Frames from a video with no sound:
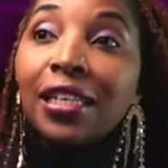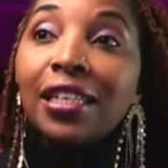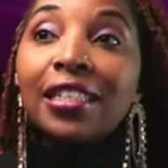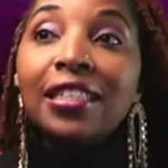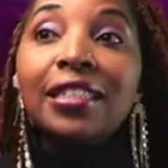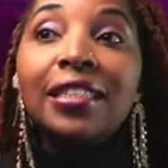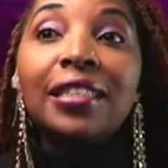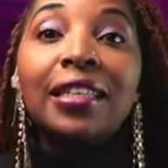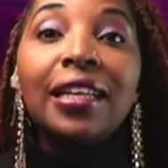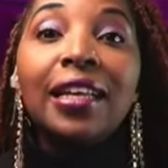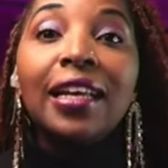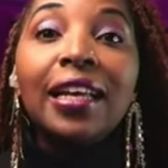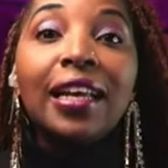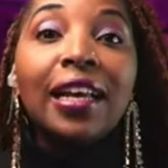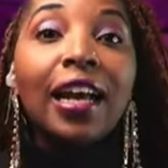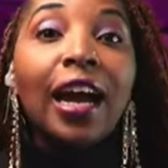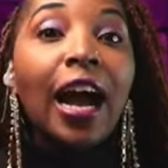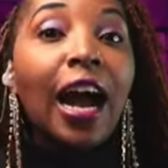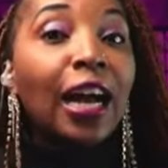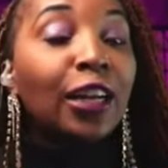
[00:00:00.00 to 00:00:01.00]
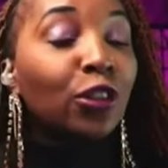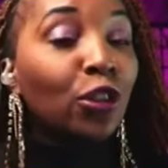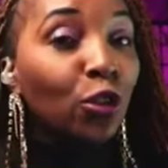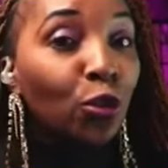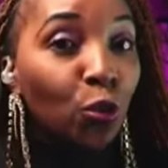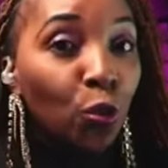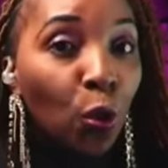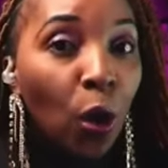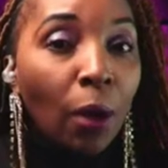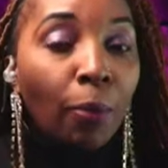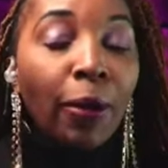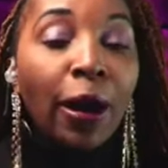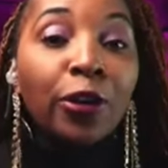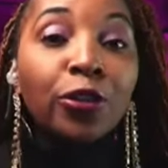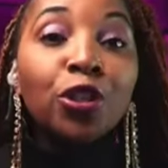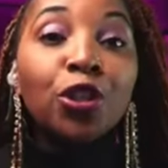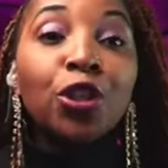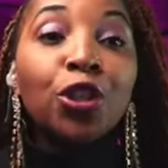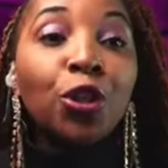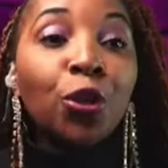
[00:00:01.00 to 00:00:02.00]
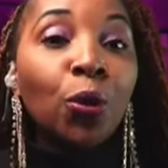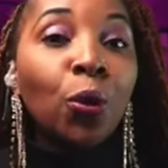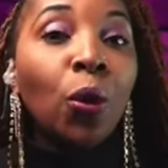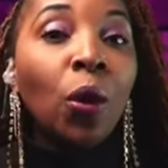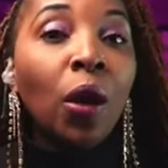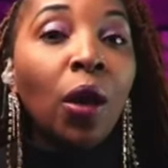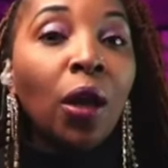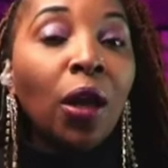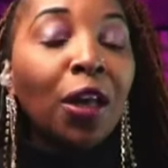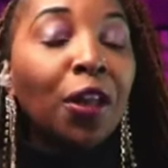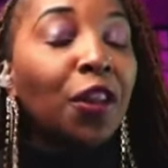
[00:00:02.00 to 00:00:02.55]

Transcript: things are true about you,